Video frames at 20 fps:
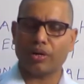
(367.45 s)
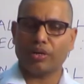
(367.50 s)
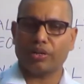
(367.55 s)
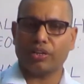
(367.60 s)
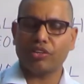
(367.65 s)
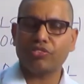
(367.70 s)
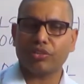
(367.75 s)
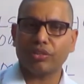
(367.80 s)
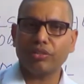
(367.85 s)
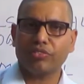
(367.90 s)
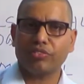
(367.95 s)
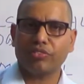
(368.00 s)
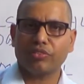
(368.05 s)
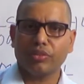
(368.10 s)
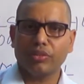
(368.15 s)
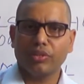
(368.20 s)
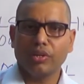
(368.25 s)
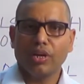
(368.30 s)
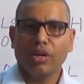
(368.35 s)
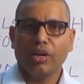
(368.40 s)

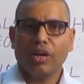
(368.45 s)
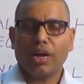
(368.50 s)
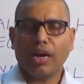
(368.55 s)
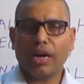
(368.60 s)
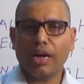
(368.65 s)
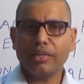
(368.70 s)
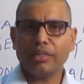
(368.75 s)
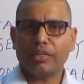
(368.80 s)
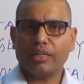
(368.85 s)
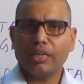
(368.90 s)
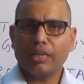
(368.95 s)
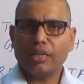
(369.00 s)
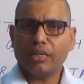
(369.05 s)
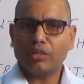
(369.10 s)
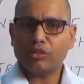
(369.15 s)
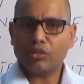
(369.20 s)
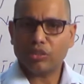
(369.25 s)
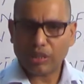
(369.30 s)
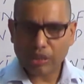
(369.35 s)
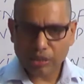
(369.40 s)
regions, and
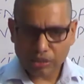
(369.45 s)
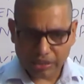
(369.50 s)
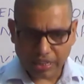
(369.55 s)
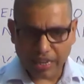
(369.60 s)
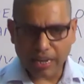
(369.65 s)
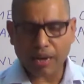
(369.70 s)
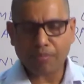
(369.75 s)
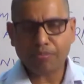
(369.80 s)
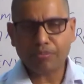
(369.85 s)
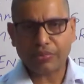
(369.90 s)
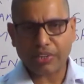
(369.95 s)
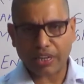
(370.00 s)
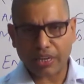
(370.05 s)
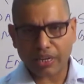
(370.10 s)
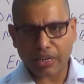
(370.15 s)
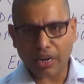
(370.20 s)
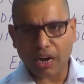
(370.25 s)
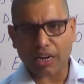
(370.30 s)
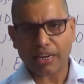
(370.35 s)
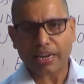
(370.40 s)
they are
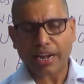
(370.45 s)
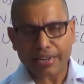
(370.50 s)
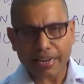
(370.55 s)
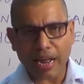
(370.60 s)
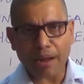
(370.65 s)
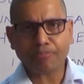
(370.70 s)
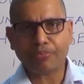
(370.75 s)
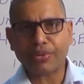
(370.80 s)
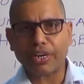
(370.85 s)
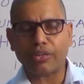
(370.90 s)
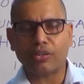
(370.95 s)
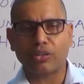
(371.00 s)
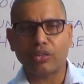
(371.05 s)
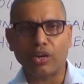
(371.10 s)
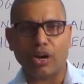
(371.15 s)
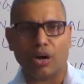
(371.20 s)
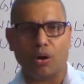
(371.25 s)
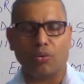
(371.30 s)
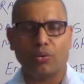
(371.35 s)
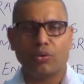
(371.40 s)
adapted
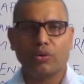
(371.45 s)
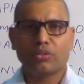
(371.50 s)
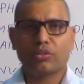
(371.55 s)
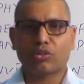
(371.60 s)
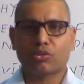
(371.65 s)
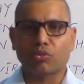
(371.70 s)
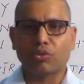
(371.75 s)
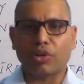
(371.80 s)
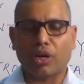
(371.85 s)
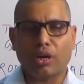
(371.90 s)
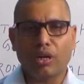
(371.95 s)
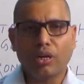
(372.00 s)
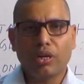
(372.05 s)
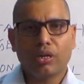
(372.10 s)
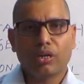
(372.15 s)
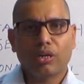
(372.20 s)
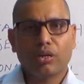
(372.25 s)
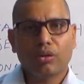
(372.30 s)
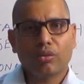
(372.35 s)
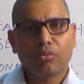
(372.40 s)
now to the